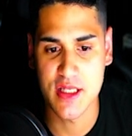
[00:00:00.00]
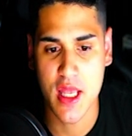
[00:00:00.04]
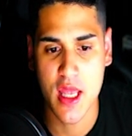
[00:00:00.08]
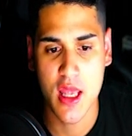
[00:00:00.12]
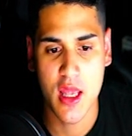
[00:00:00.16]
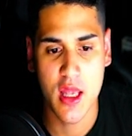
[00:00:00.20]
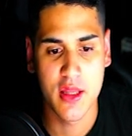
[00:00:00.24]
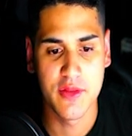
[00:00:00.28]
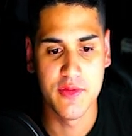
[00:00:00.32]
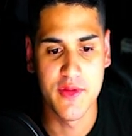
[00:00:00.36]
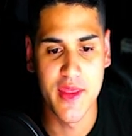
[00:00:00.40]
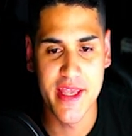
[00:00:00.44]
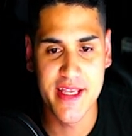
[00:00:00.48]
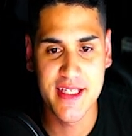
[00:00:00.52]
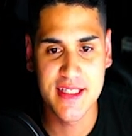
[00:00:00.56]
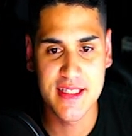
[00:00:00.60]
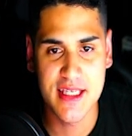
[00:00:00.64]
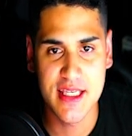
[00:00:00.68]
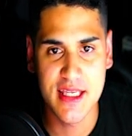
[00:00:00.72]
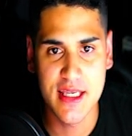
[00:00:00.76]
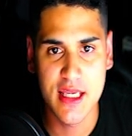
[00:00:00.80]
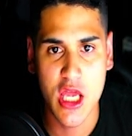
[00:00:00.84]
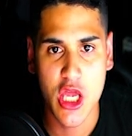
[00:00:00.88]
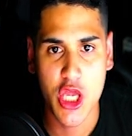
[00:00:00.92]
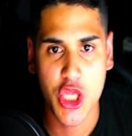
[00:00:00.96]
They see
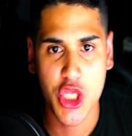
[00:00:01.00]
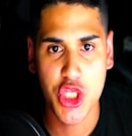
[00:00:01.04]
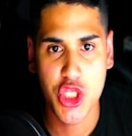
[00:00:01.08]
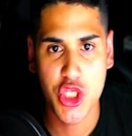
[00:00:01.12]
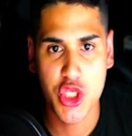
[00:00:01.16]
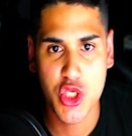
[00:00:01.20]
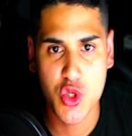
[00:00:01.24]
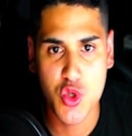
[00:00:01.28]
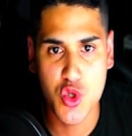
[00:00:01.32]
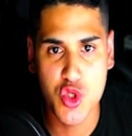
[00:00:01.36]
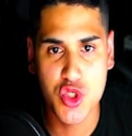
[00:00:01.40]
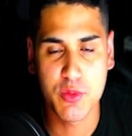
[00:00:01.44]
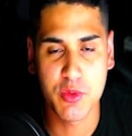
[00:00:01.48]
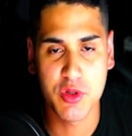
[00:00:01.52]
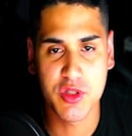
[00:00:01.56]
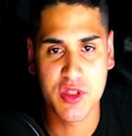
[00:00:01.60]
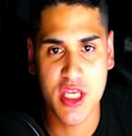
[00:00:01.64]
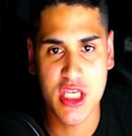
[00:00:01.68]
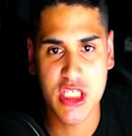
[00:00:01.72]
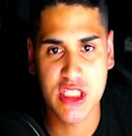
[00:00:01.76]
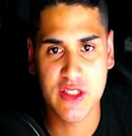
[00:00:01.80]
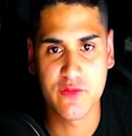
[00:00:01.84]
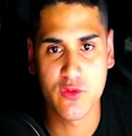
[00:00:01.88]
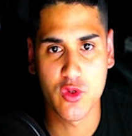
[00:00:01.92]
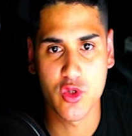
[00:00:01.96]
huge potential
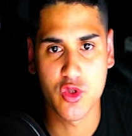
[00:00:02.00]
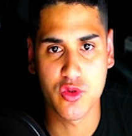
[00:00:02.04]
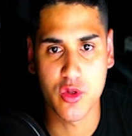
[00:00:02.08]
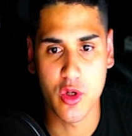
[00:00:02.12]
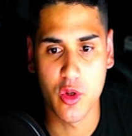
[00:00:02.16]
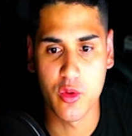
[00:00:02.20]
for growth.